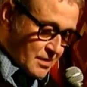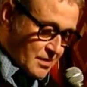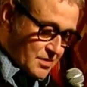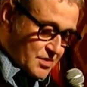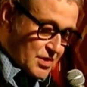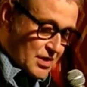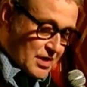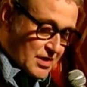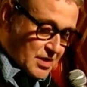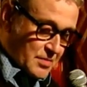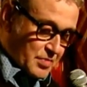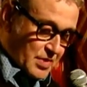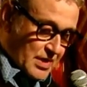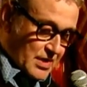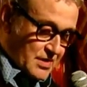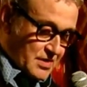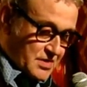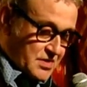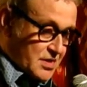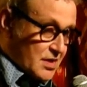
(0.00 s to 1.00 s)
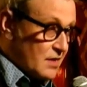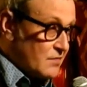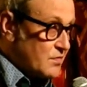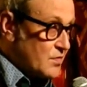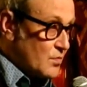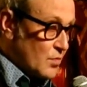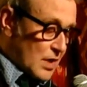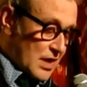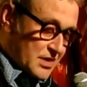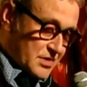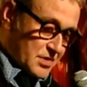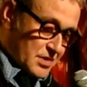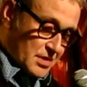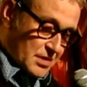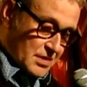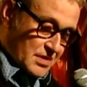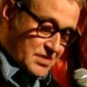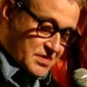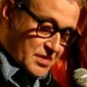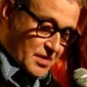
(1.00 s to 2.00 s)
She occupied herself with
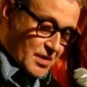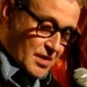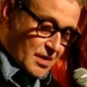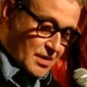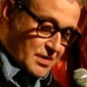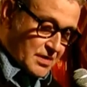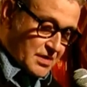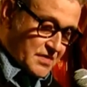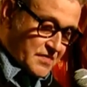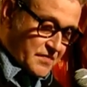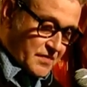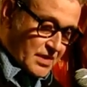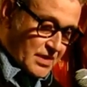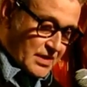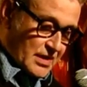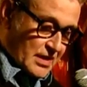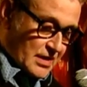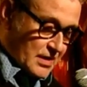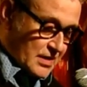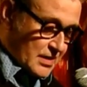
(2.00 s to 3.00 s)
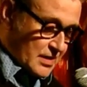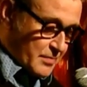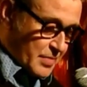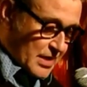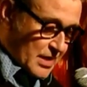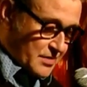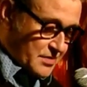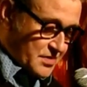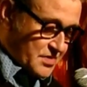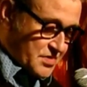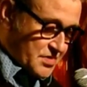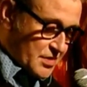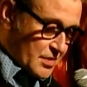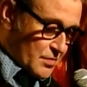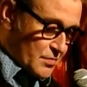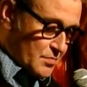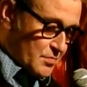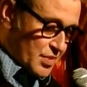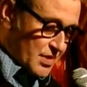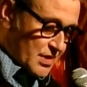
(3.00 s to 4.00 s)
watching the starlings flit in and about the
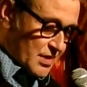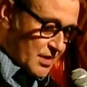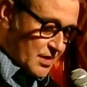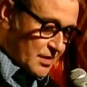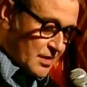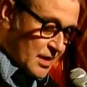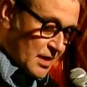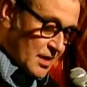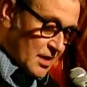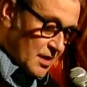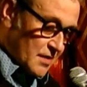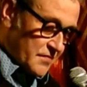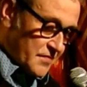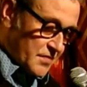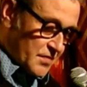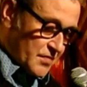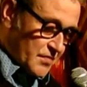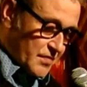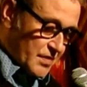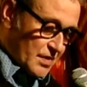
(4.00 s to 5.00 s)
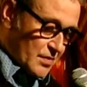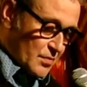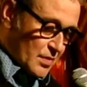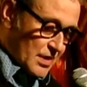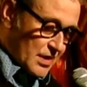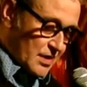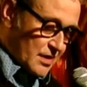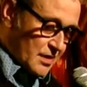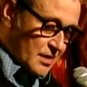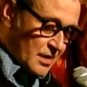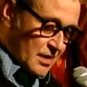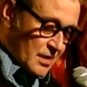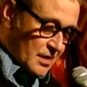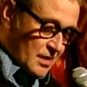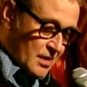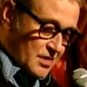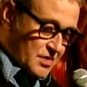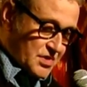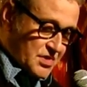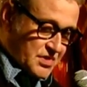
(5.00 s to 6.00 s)
stone pine a few feet away.
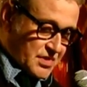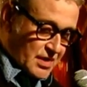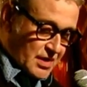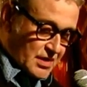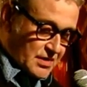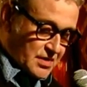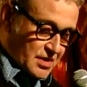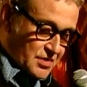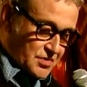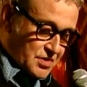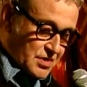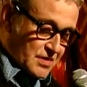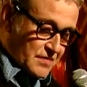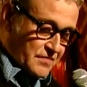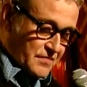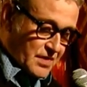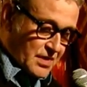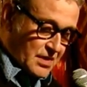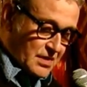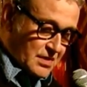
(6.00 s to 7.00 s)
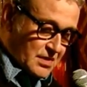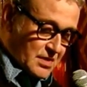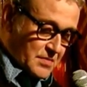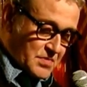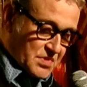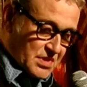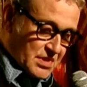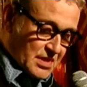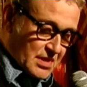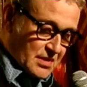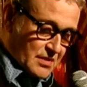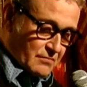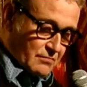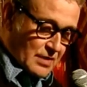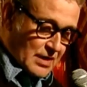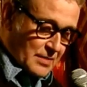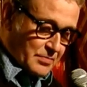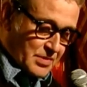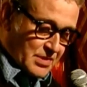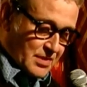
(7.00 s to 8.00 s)
She started touching her fingertips together
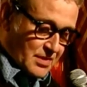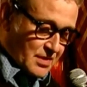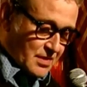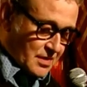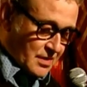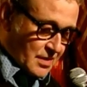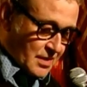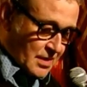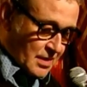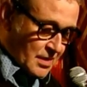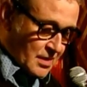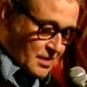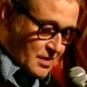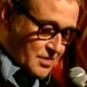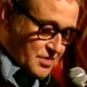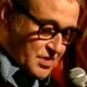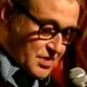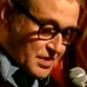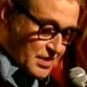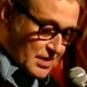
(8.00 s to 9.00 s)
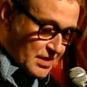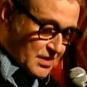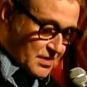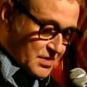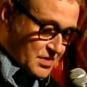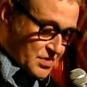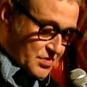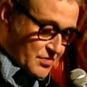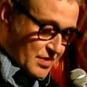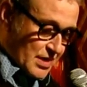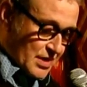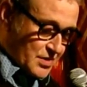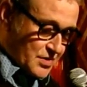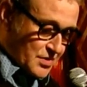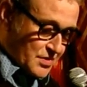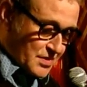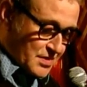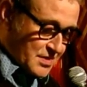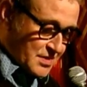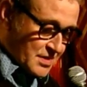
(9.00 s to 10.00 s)
rapidly. She needed
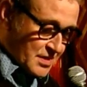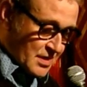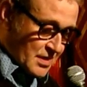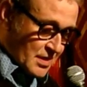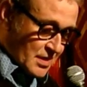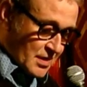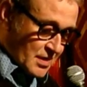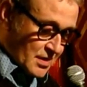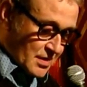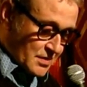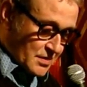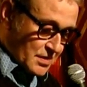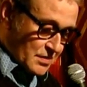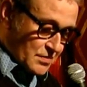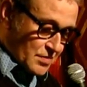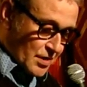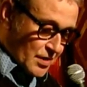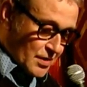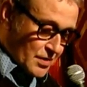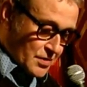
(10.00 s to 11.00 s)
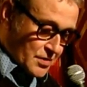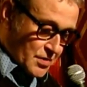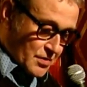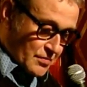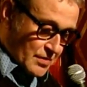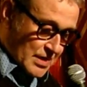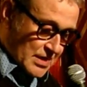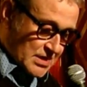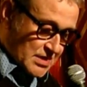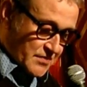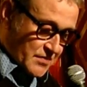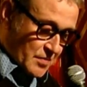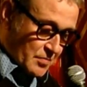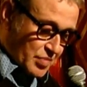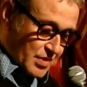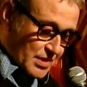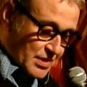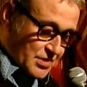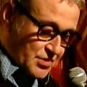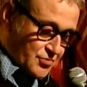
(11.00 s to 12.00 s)
distractions. The eternal caress of a
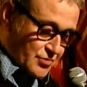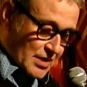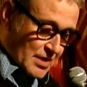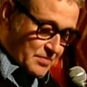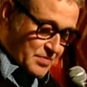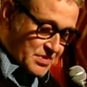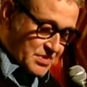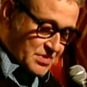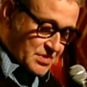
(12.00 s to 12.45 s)
blood droplet